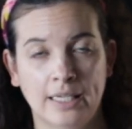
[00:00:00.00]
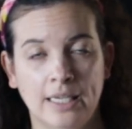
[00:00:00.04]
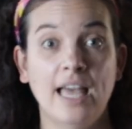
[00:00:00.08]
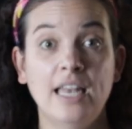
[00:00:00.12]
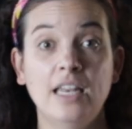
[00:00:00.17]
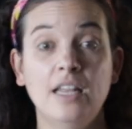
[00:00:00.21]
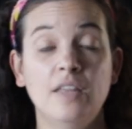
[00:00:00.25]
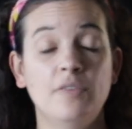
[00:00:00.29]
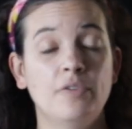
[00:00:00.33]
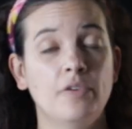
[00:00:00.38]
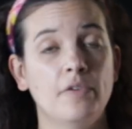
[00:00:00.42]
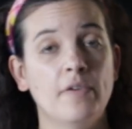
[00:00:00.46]

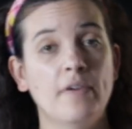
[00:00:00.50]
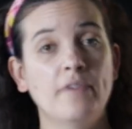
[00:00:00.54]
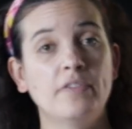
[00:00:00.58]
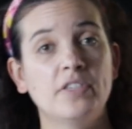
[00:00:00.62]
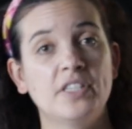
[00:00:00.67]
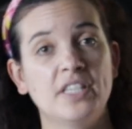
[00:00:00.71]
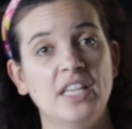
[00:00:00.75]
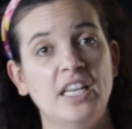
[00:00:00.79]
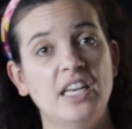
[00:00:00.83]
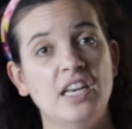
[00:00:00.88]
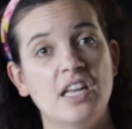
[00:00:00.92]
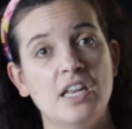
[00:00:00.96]
And if you've ever
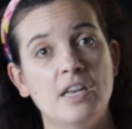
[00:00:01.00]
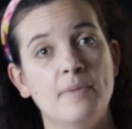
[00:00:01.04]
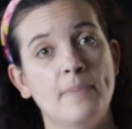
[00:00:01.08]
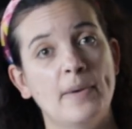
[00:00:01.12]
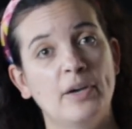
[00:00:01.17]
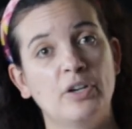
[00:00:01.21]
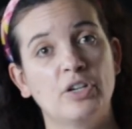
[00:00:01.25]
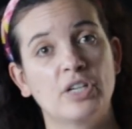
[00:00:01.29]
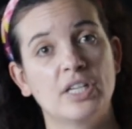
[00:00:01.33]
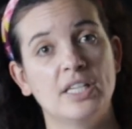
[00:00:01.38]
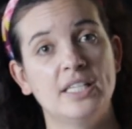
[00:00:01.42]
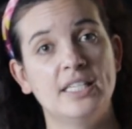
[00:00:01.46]
seen an
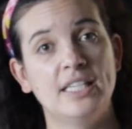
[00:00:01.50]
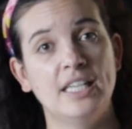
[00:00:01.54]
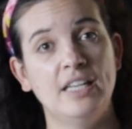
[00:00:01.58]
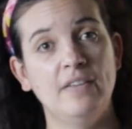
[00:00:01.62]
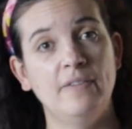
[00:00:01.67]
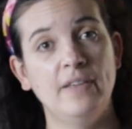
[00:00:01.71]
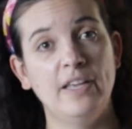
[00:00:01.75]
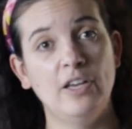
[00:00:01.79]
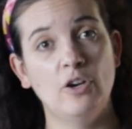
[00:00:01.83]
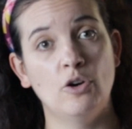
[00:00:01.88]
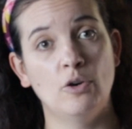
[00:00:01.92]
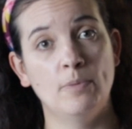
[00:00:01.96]
American
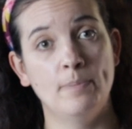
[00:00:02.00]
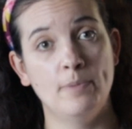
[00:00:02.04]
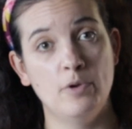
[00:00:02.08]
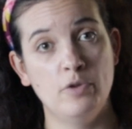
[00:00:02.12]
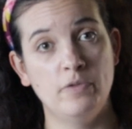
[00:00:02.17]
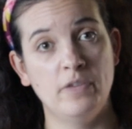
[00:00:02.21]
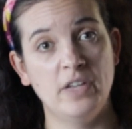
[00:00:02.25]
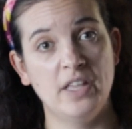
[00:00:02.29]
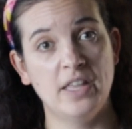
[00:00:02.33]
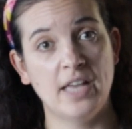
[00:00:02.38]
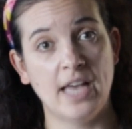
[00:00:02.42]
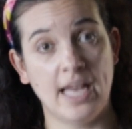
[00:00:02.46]
TV or
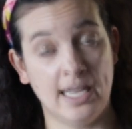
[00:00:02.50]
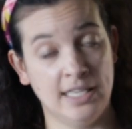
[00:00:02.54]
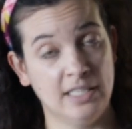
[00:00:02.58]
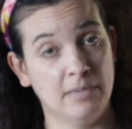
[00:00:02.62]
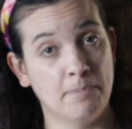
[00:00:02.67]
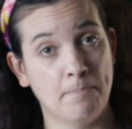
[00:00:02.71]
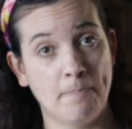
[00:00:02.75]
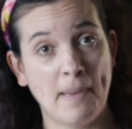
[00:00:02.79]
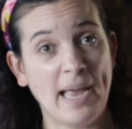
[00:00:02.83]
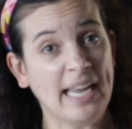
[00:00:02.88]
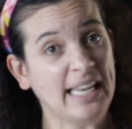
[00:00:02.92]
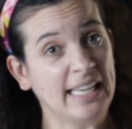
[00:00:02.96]
movie that has
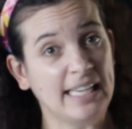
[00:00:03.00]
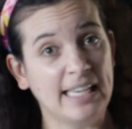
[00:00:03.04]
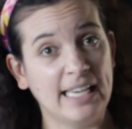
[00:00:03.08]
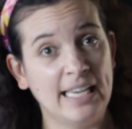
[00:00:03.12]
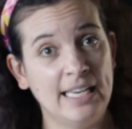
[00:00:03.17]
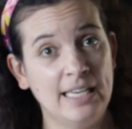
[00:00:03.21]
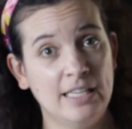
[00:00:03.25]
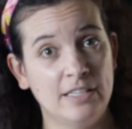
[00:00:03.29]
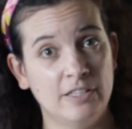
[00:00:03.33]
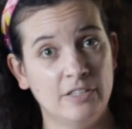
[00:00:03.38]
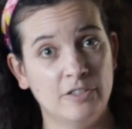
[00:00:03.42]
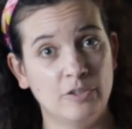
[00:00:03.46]
a bank
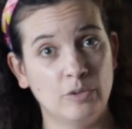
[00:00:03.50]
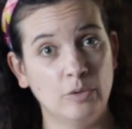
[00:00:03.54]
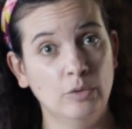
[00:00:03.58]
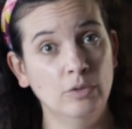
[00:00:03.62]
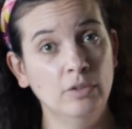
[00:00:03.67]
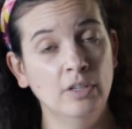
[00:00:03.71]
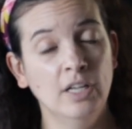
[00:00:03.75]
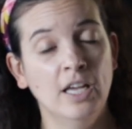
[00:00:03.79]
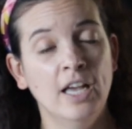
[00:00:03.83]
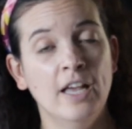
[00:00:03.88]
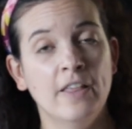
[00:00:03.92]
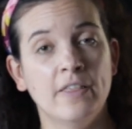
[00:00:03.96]
in it at
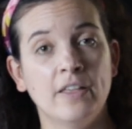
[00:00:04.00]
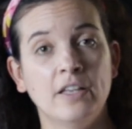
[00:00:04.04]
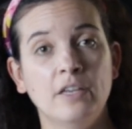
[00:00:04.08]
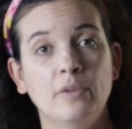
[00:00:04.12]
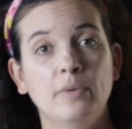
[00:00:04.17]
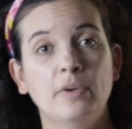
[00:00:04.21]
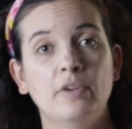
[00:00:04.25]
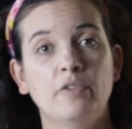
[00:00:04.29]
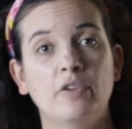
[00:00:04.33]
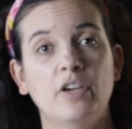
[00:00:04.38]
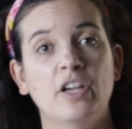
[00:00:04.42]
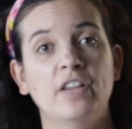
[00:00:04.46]
all, then
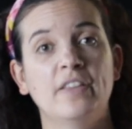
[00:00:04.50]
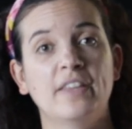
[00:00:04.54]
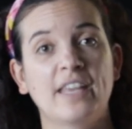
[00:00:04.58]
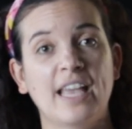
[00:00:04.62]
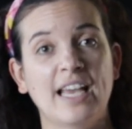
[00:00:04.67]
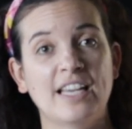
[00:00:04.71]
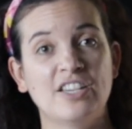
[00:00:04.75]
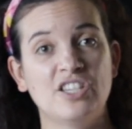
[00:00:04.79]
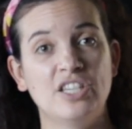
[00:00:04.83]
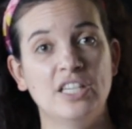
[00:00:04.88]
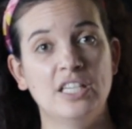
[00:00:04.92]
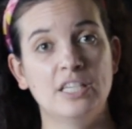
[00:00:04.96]
you would have heard the
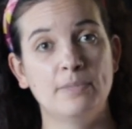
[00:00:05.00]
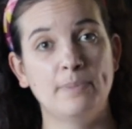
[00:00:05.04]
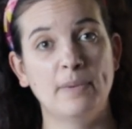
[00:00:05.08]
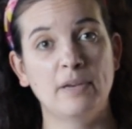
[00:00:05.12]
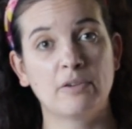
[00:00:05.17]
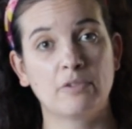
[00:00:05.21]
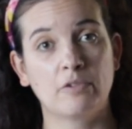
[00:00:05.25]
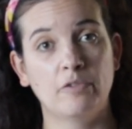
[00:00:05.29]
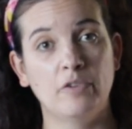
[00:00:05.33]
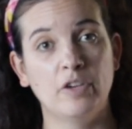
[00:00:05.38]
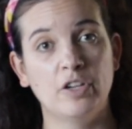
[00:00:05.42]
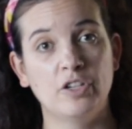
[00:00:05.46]
cashiers
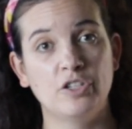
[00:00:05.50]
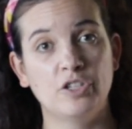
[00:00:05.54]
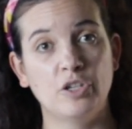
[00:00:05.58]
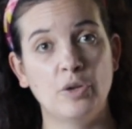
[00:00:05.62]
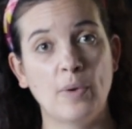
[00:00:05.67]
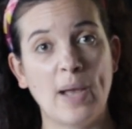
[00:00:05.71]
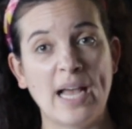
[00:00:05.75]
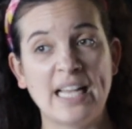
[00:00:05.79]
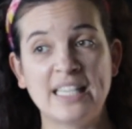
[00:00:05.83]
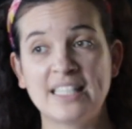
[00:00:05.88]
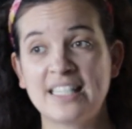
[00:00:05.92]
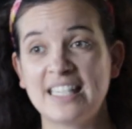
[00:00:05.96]
being referred
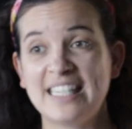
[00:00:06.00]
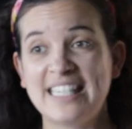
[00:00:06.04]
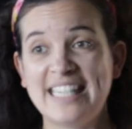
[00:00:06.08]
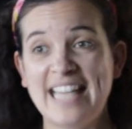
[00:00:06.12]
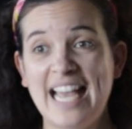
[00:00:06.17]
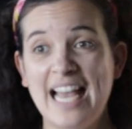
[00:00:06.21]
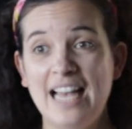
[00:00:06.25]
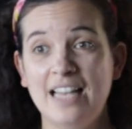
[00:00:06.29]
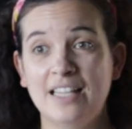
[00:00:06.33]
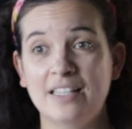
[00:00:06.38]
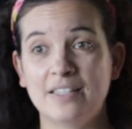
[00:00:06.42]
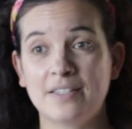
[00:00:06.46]
to as
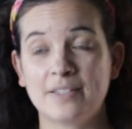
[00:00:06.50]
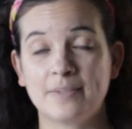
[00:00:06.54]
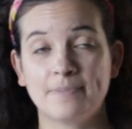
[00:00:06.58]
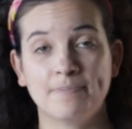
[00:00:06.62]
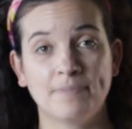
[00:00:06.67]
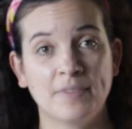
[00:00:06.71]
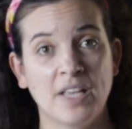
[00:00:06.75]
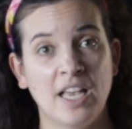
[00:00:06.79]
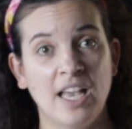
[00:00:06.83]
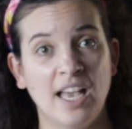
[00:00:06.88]
tellers.